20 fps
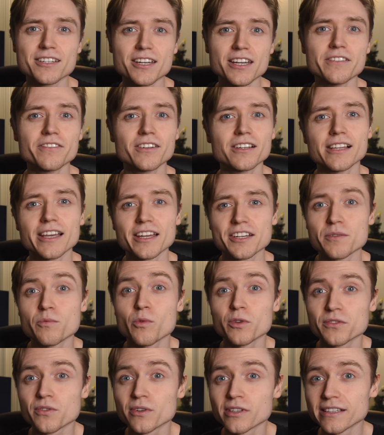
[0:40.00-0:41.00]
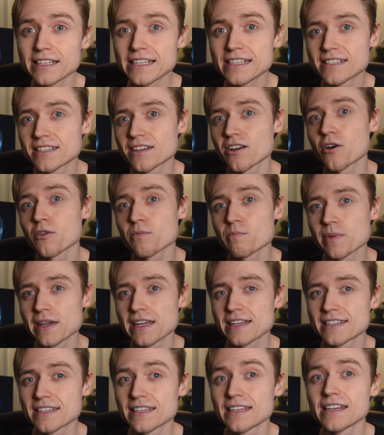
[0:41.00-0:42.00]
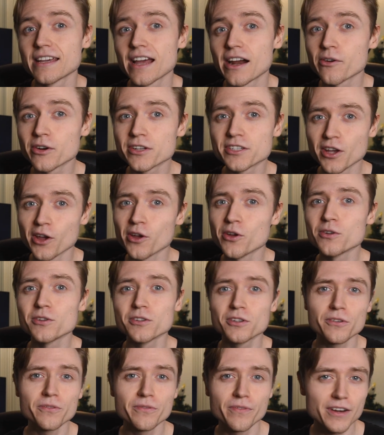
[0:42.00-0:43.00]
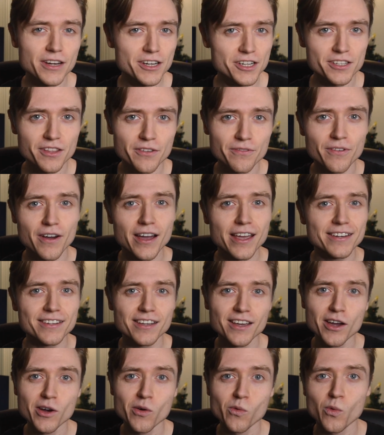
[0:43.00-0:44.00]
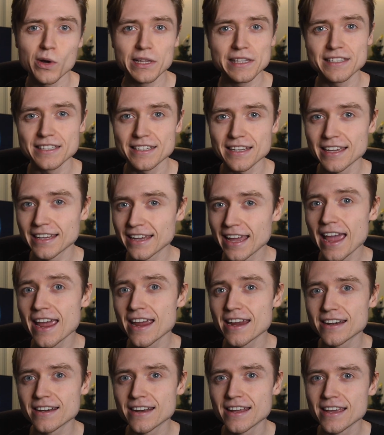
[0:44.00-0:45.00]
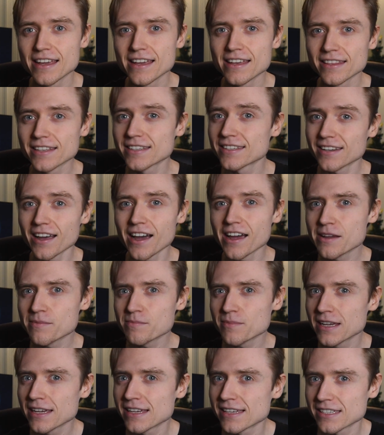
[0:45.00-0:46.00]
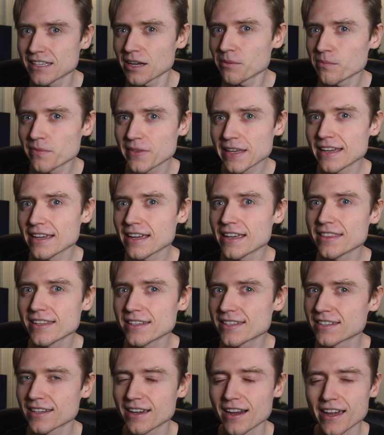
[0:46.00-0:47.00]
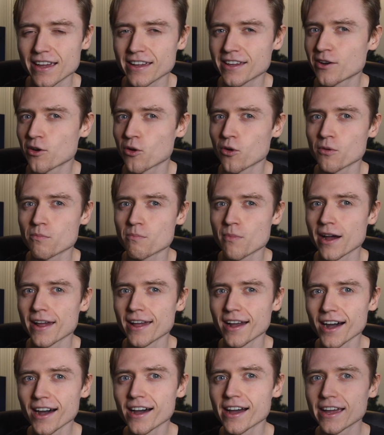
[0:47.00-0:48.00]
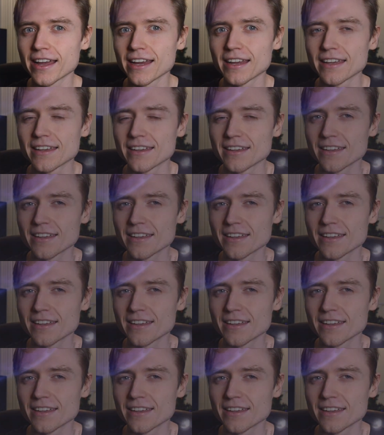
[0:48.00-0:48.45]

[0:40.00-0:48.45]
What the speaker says: Chief Collection was released on PC, I returned to finish the fight once again. This time, something in the sky caught my eye.